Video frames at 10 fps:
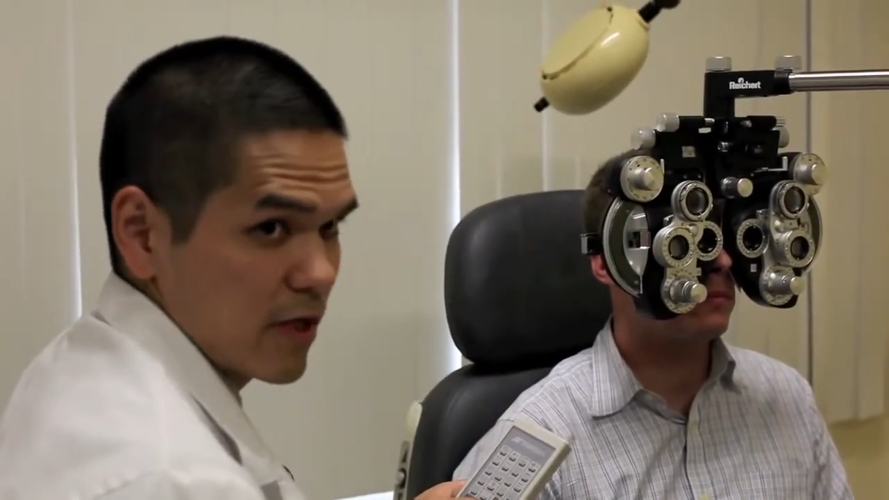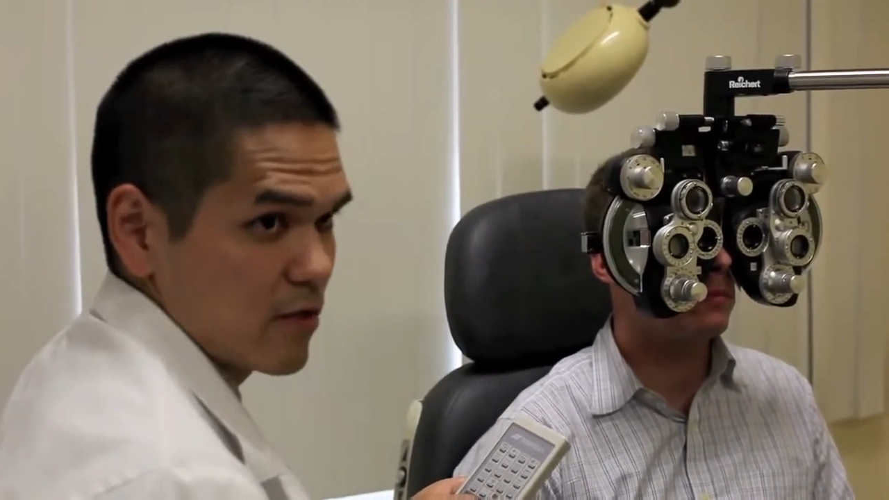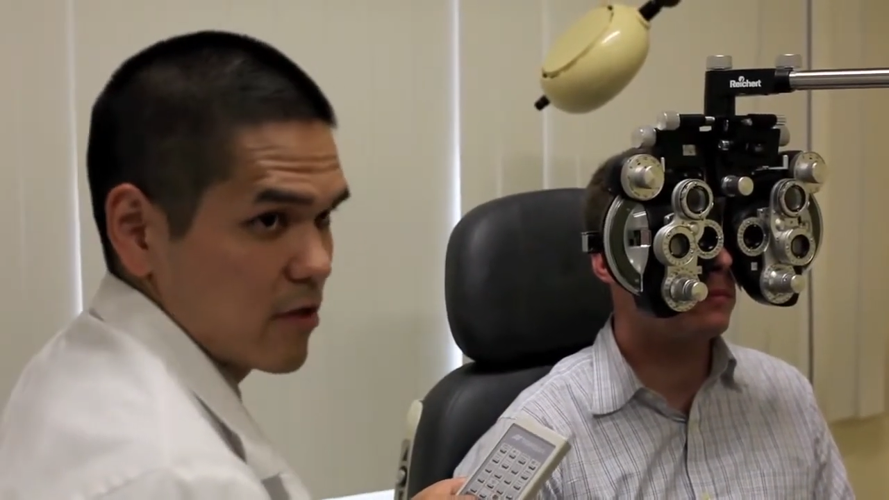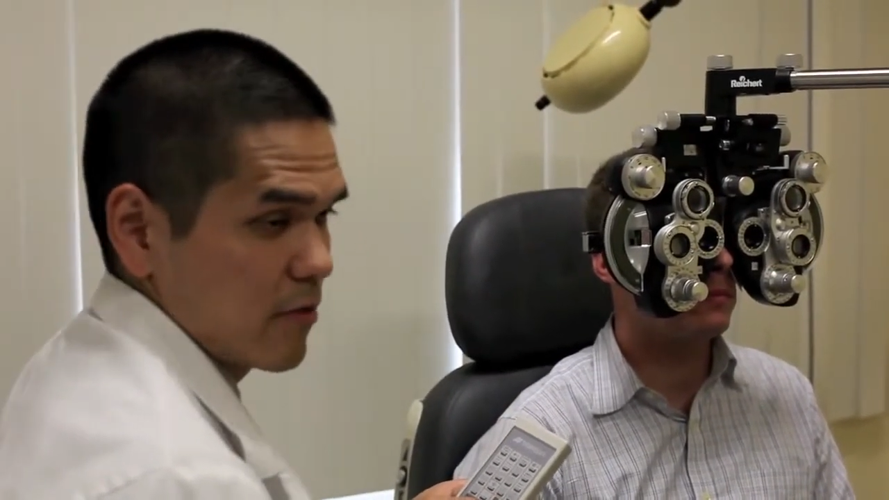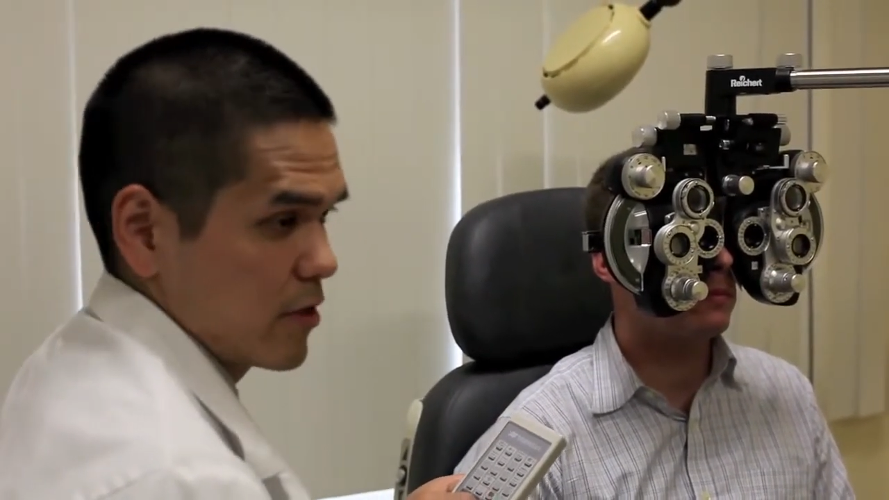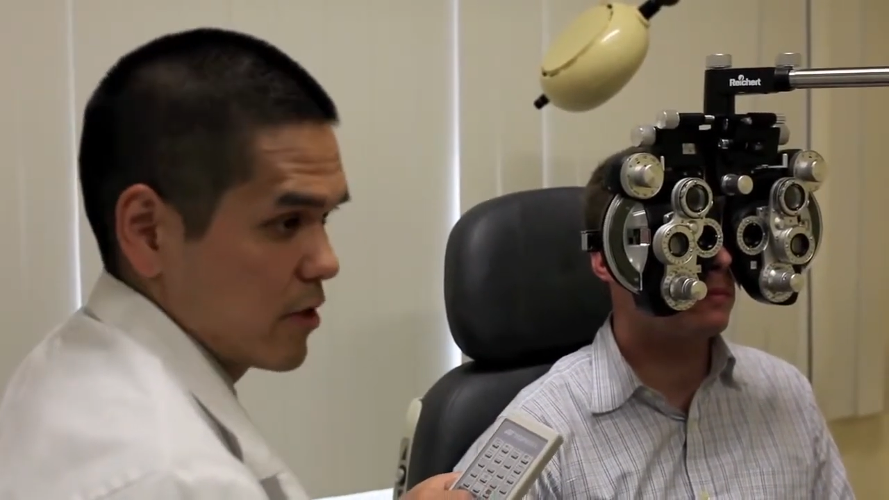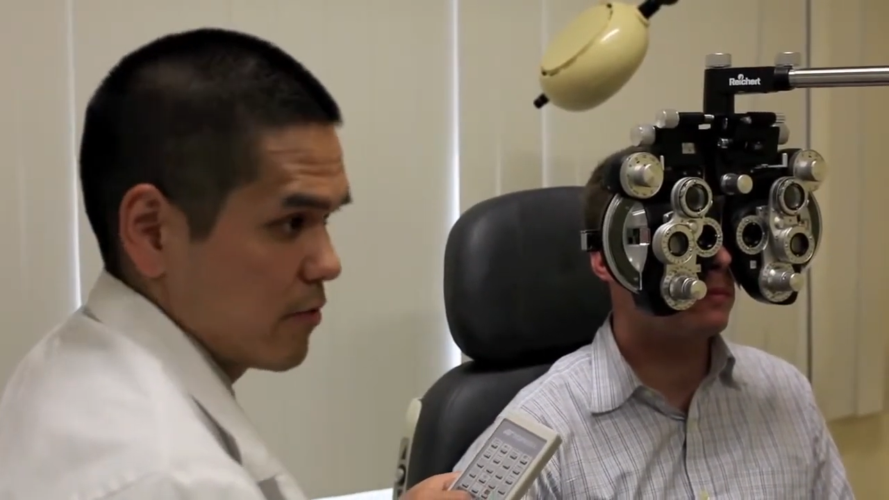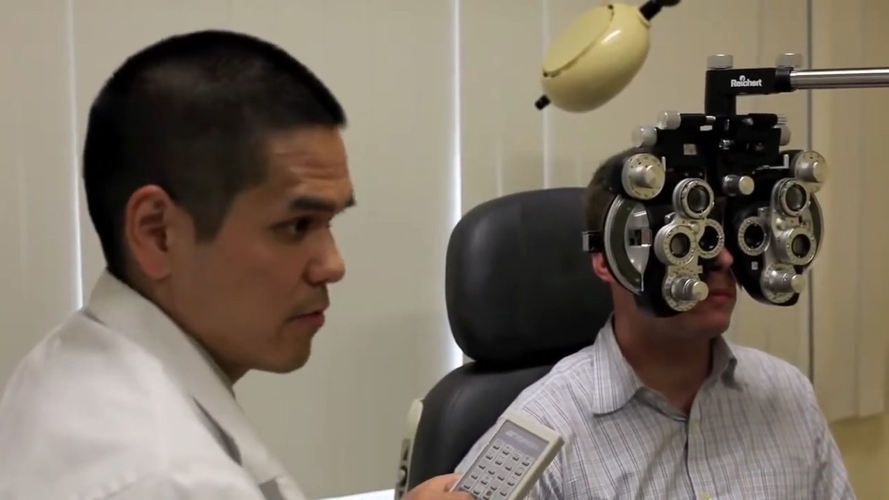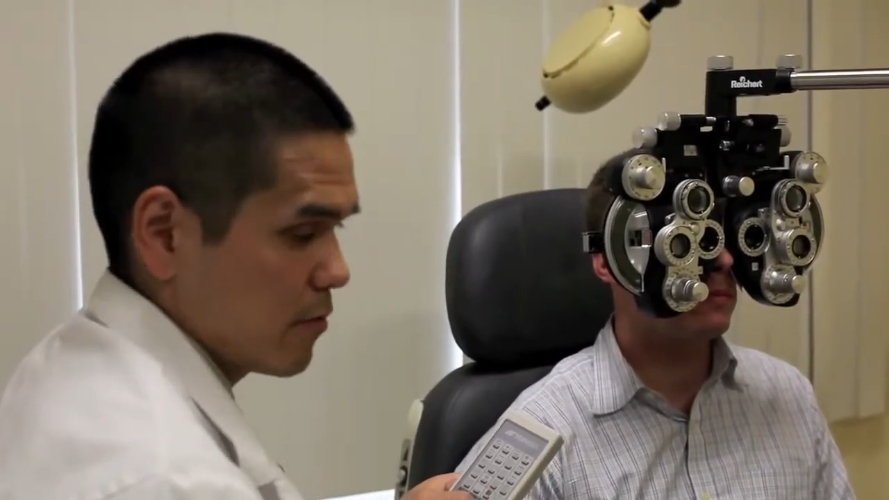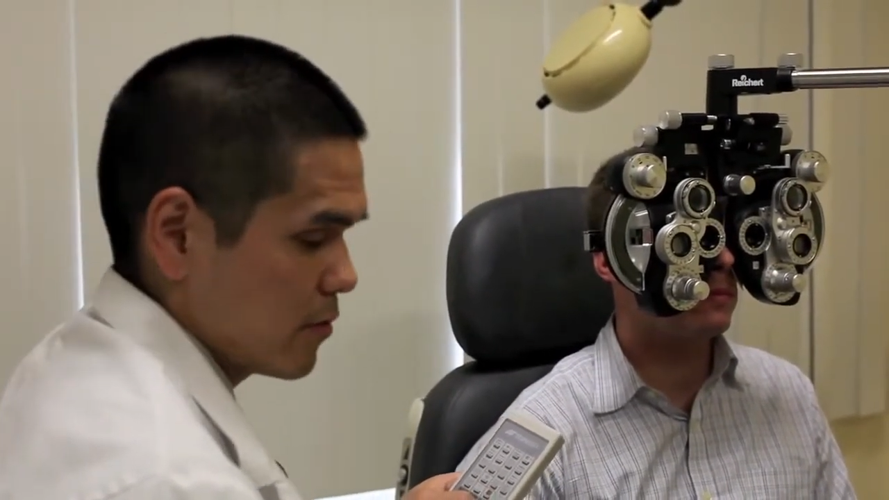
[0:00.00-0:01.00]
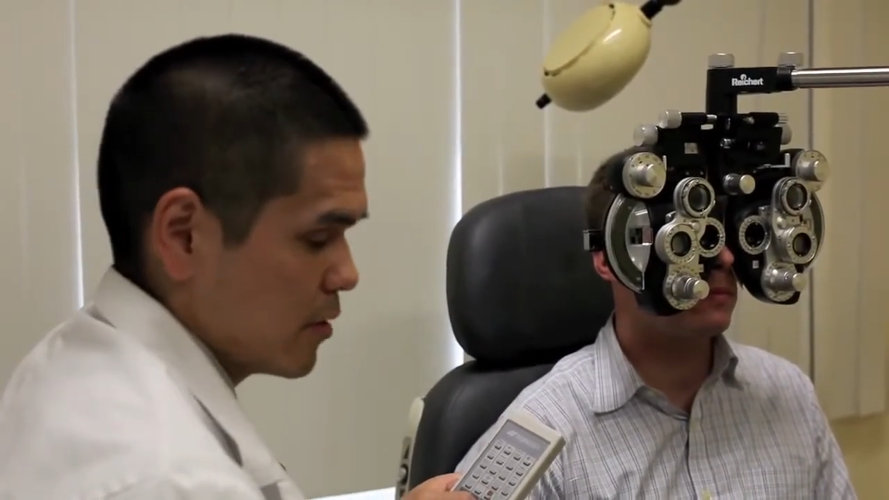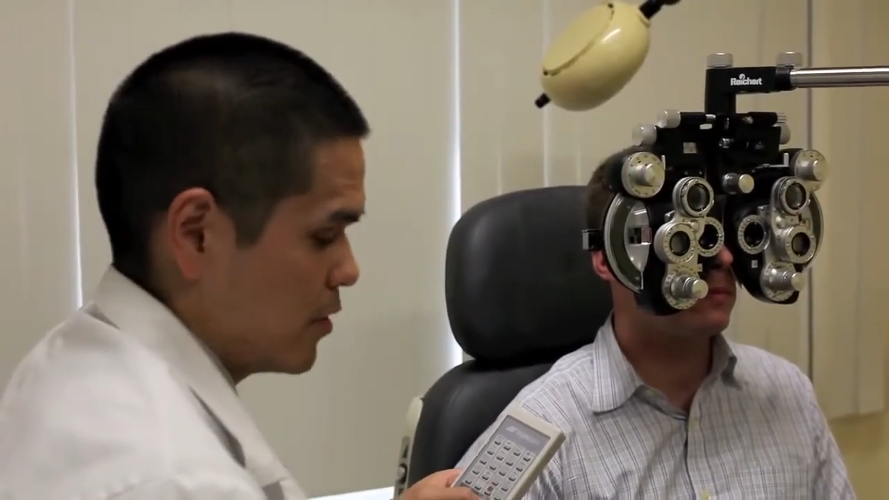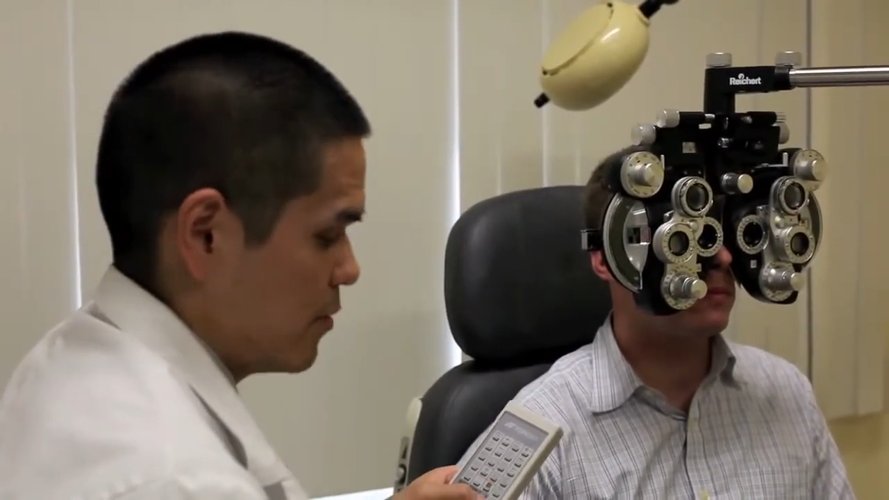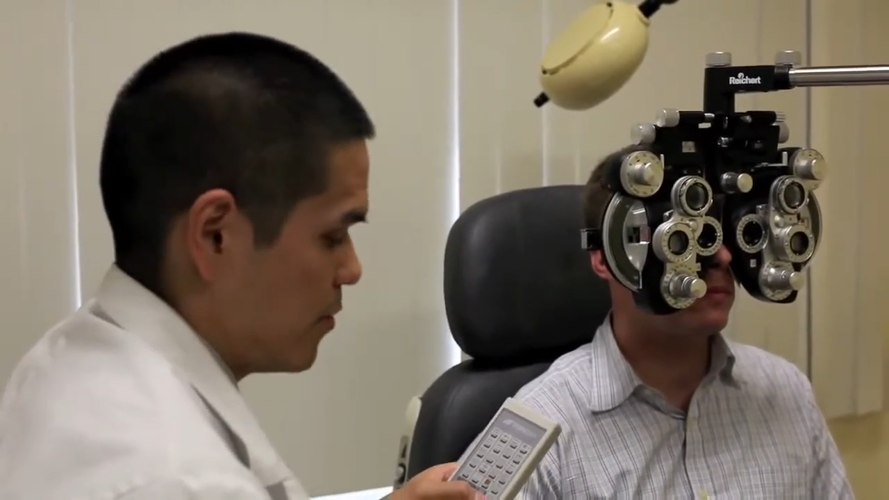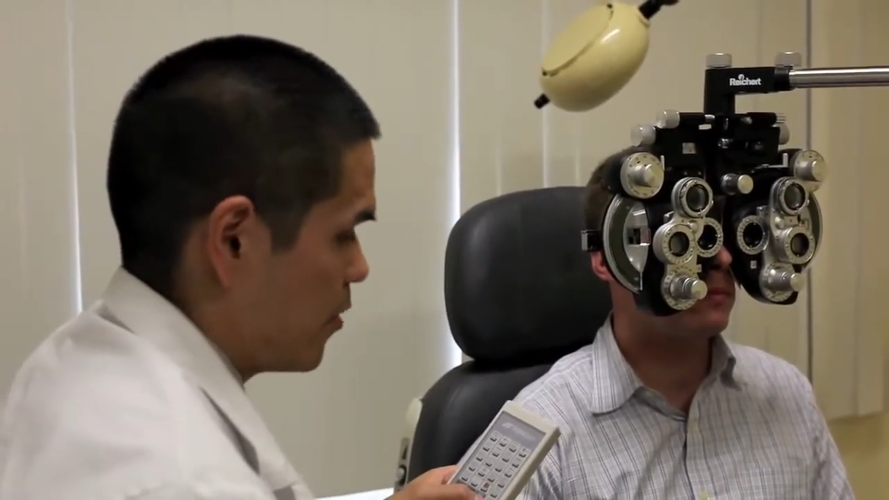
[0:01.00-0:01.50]
so I'm in
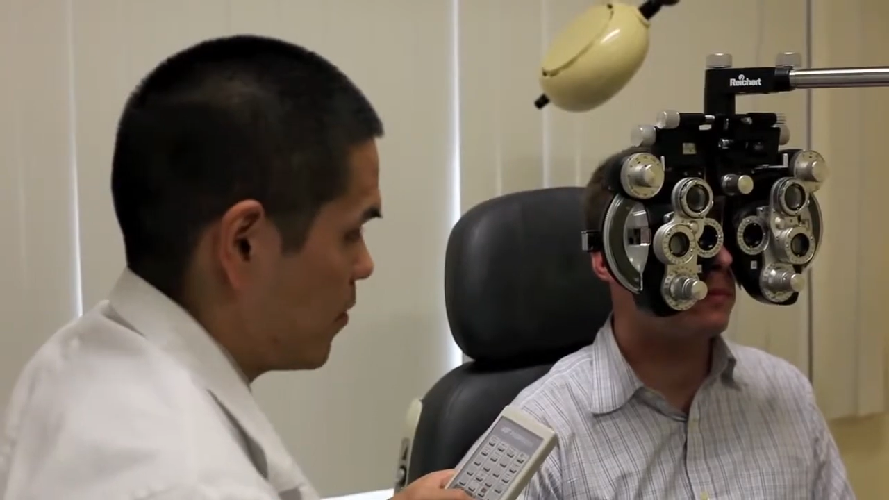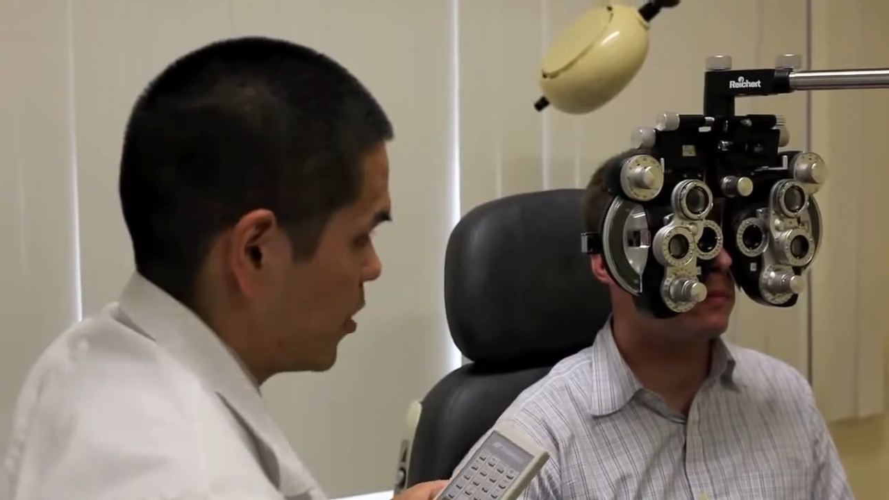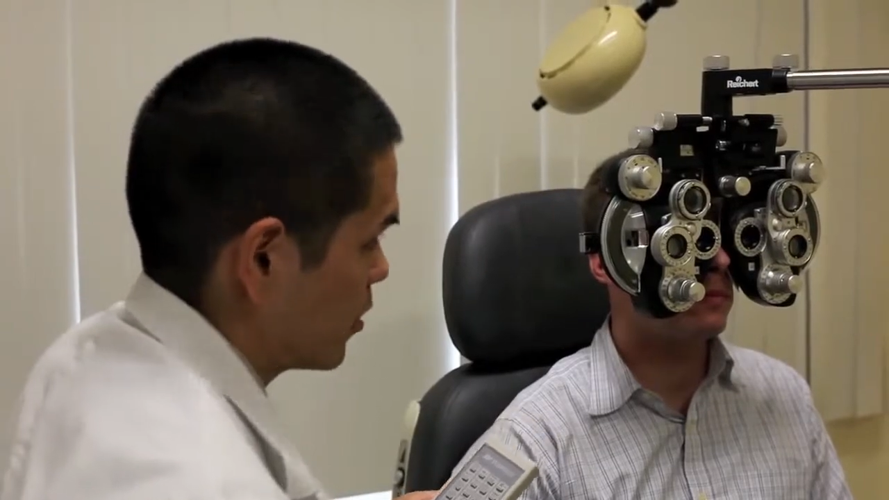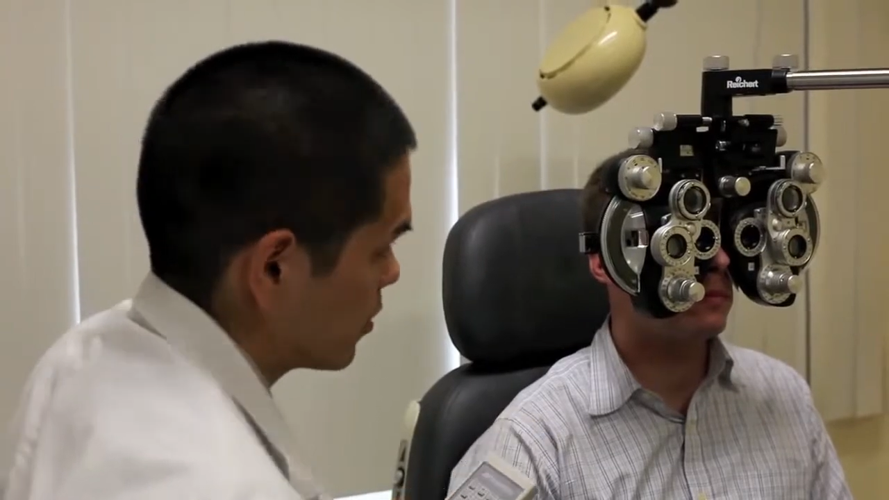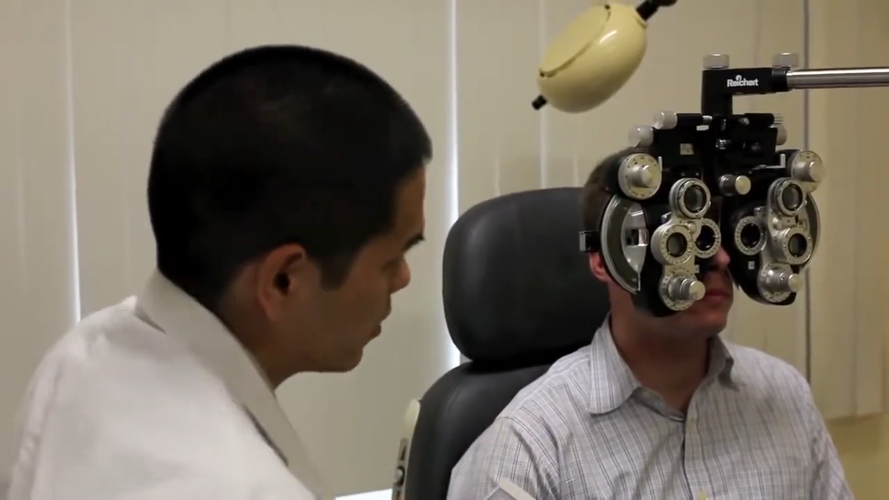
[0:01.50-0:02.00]
the ballpark.